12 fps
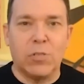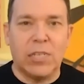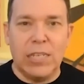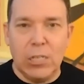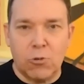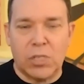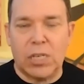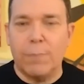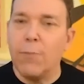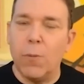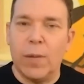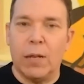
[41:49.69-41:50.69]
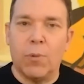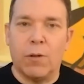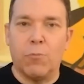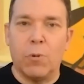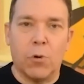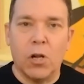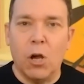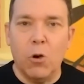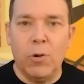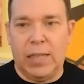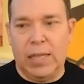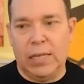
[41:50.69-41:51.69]
There was an interesting moment when we were
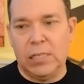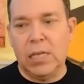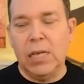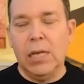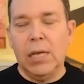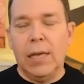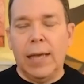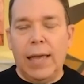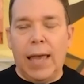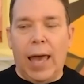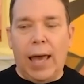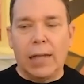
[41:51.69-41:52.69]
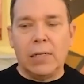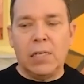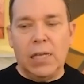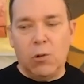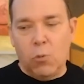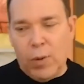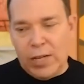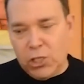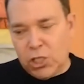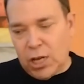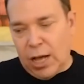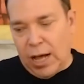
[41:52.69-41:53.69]
coding this and in
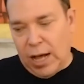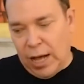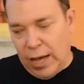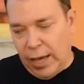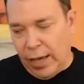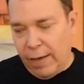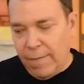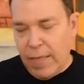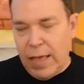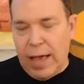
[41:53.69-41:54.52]
which I,